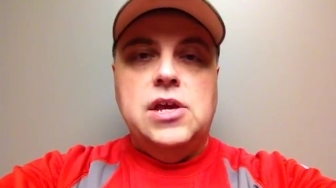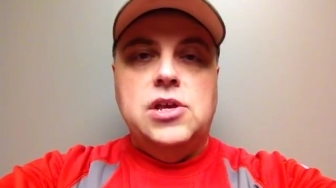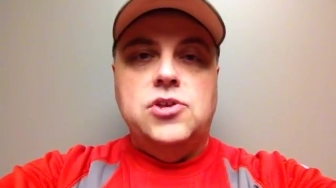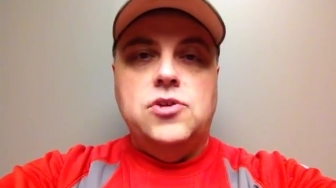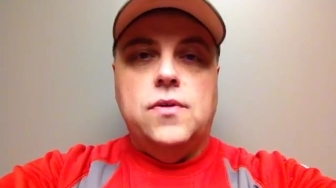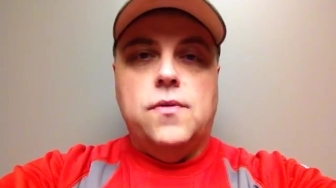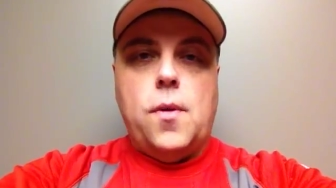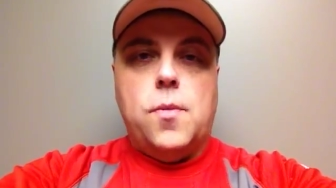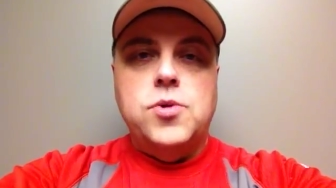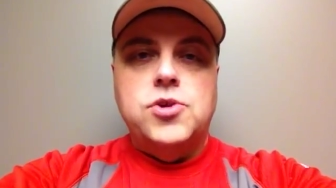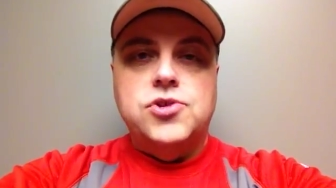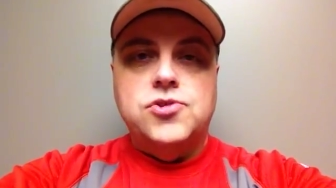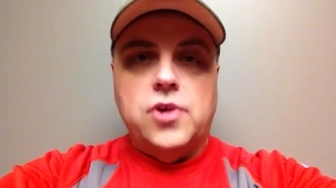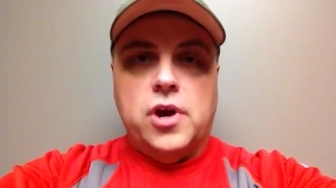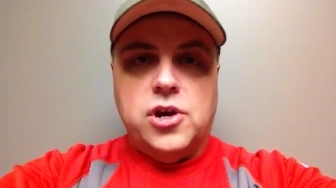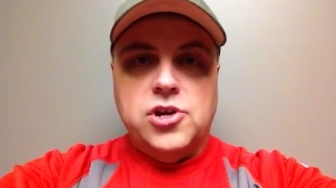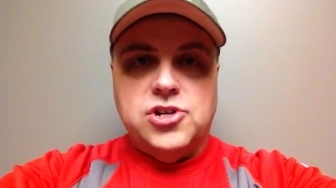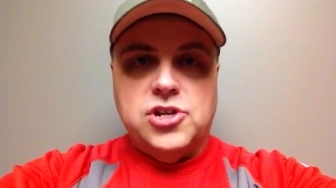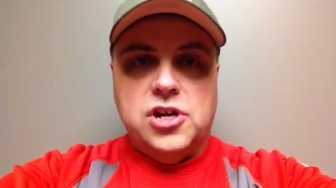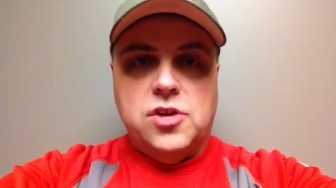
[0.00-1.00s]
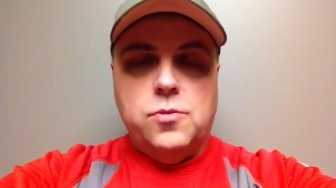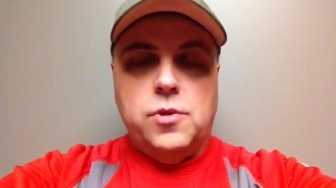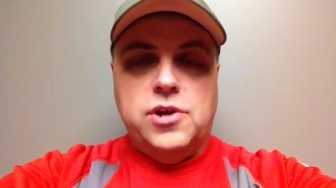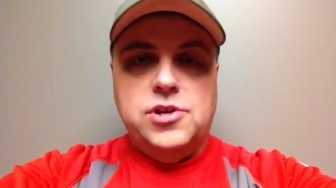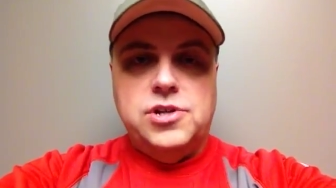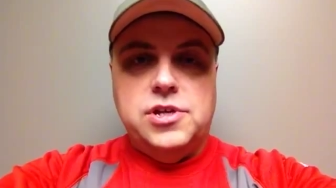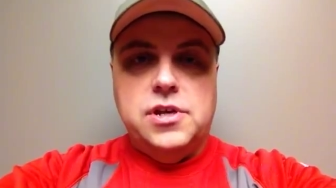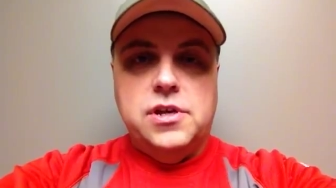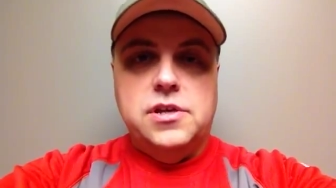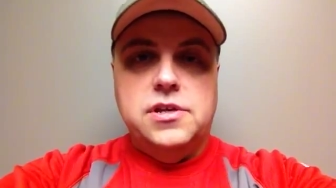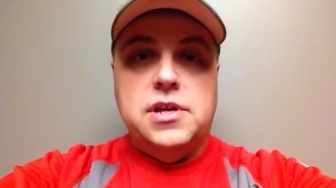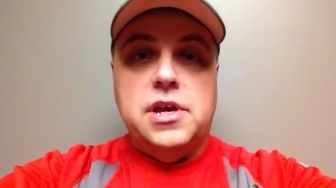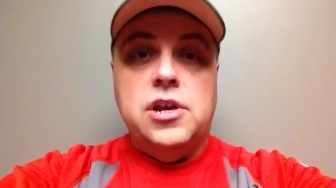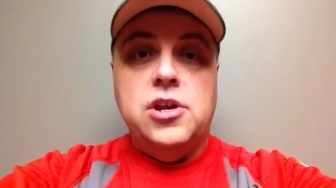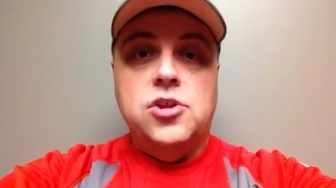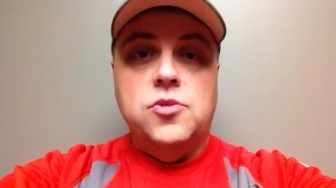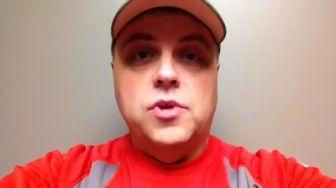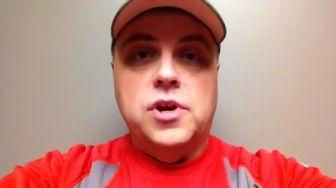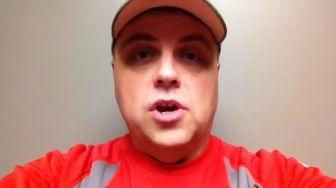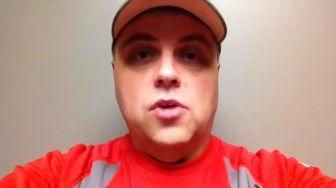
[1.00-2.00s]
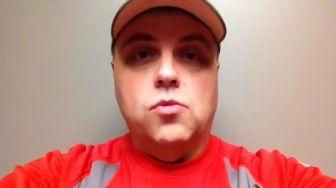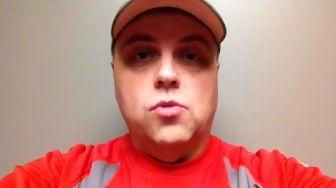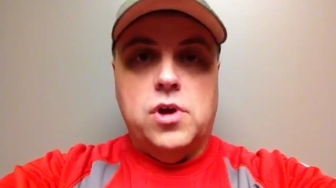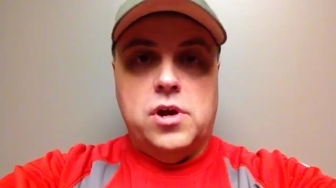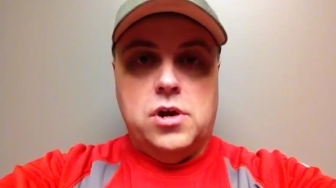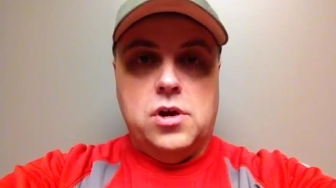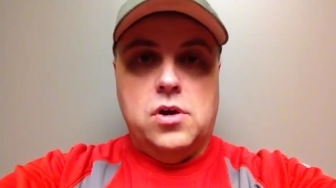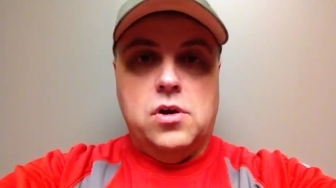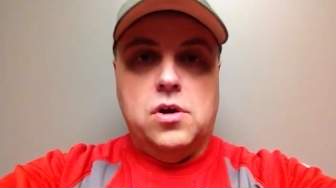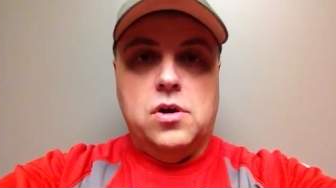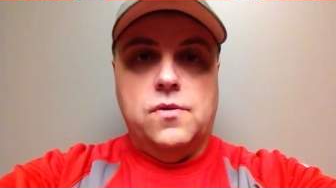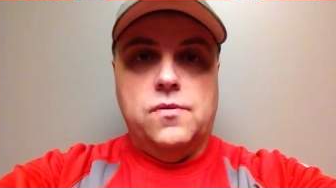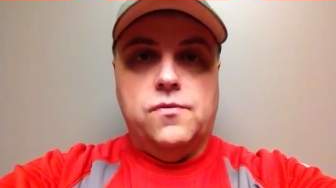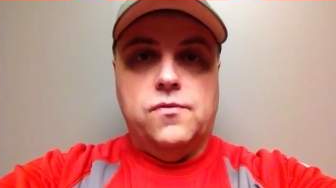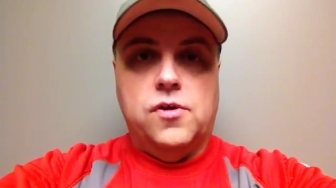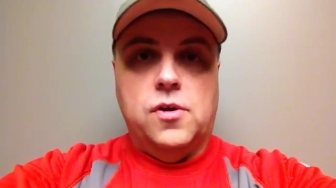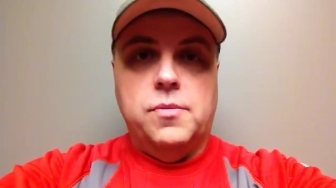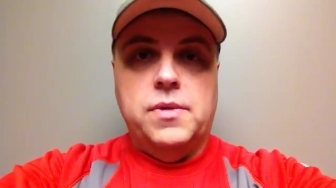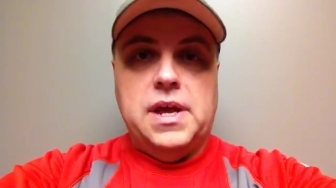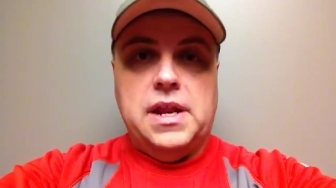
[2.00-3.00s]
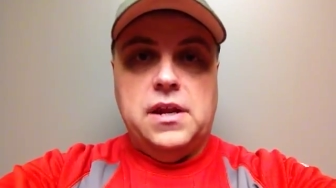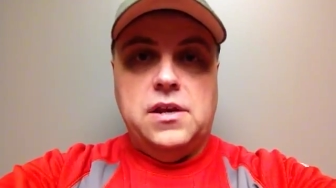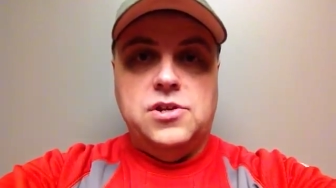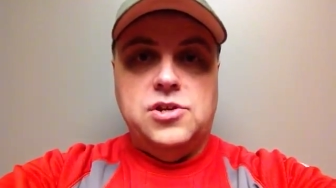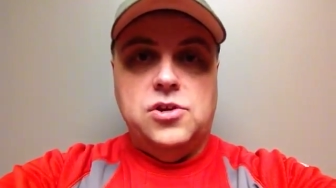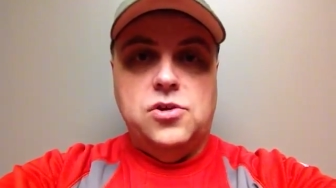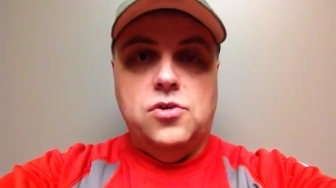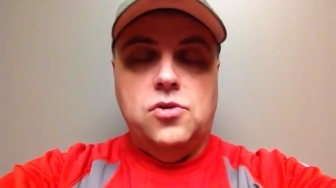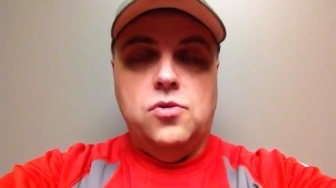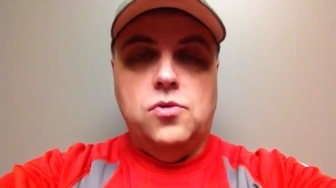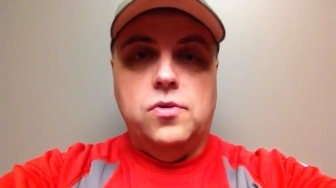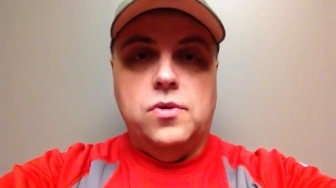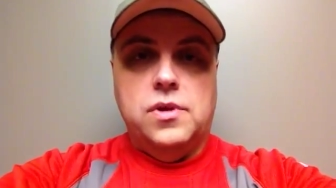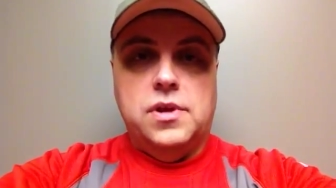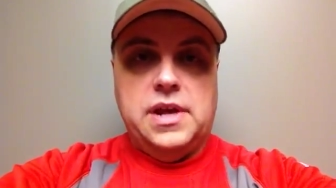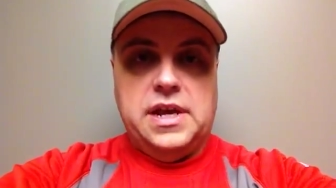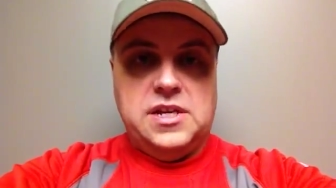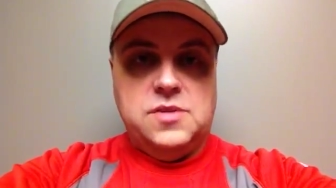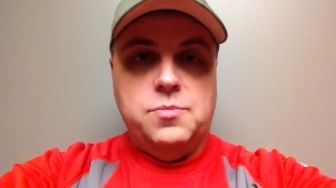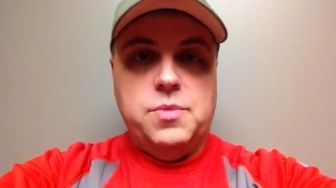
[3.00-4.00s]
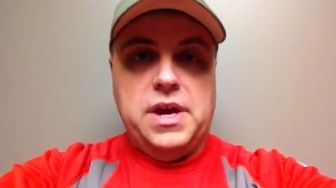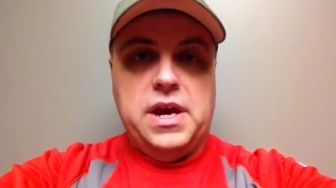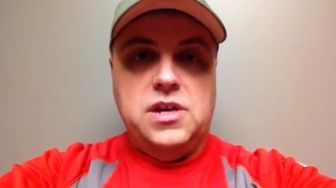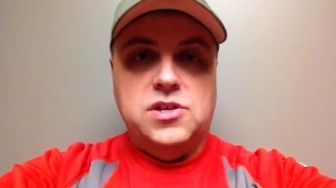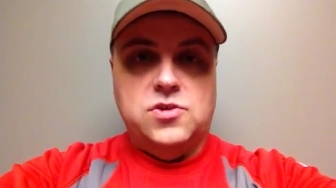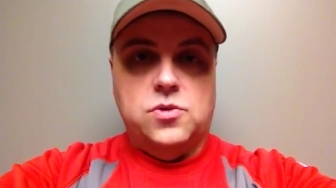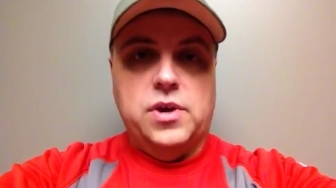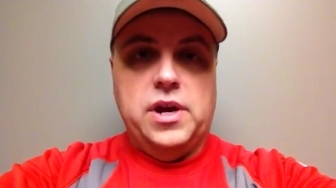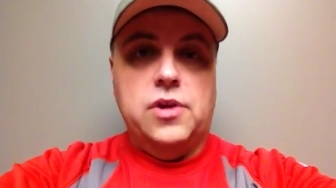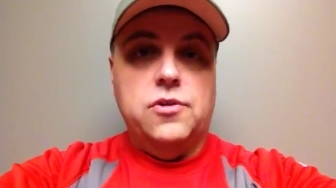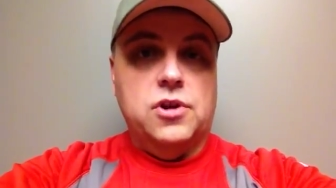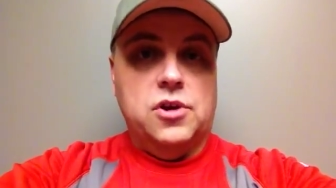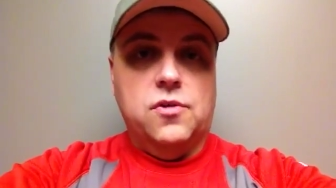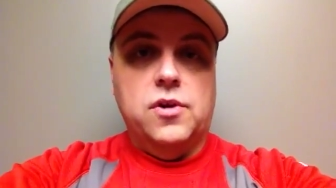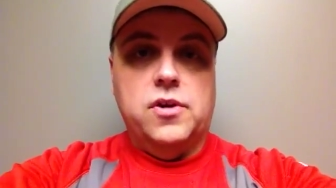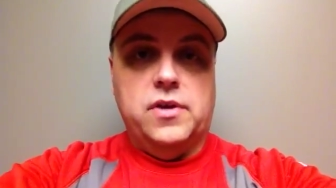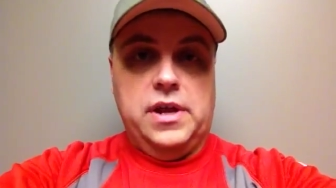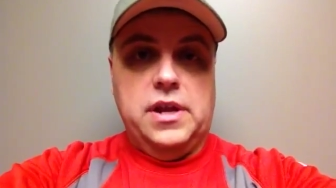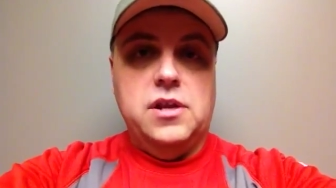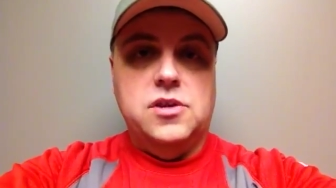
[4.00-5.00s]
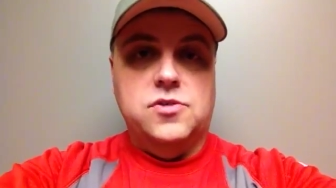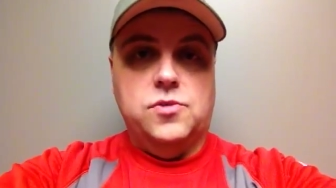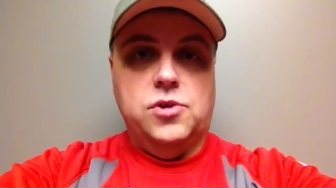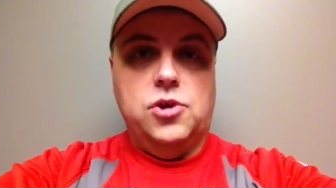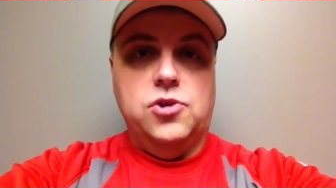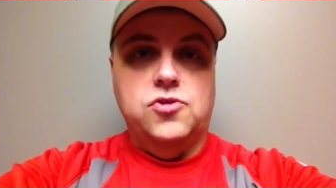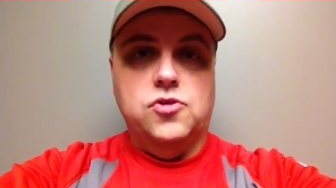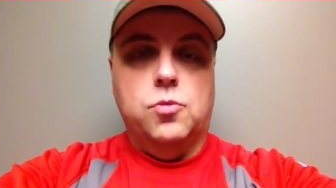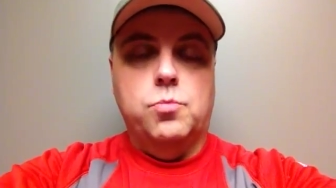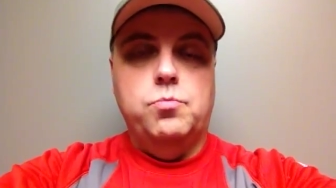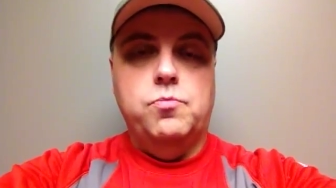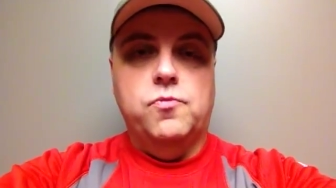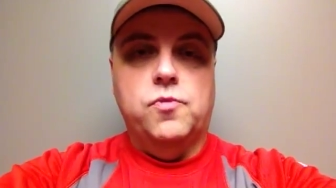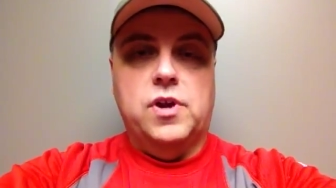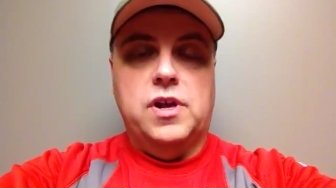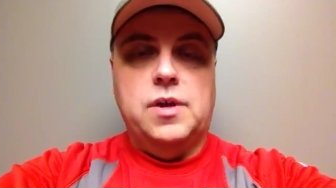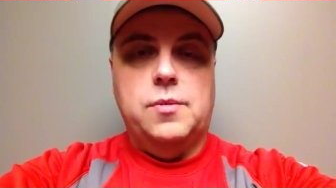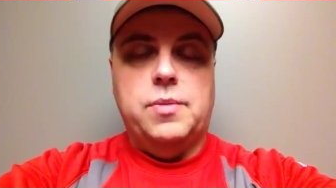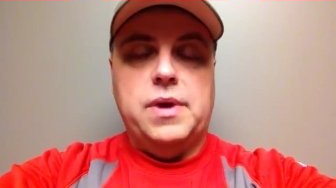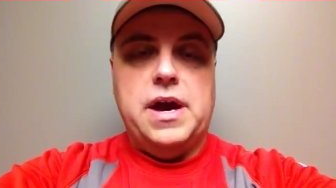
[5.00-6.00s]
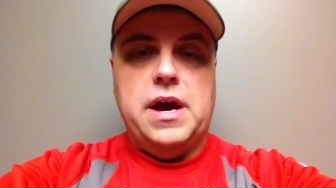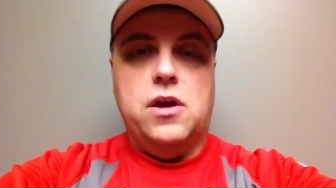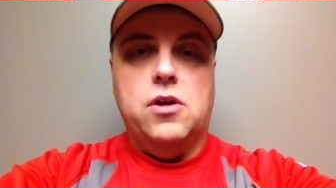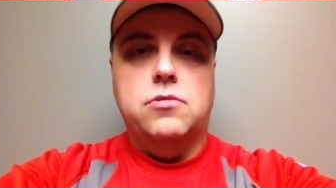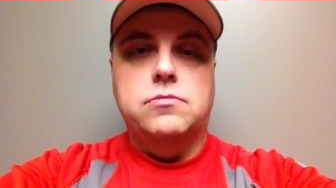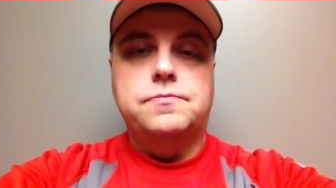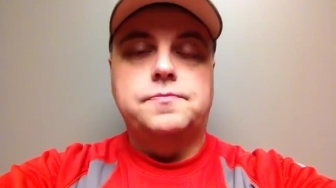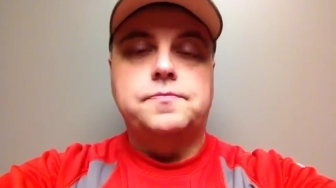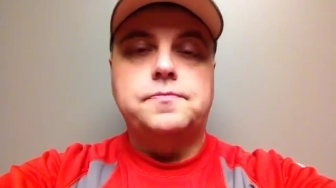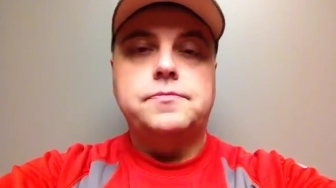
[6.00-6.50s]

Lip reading: You have obstruction, which is hindering a runner from getting to the next base or hindering a runner in his usual running pattern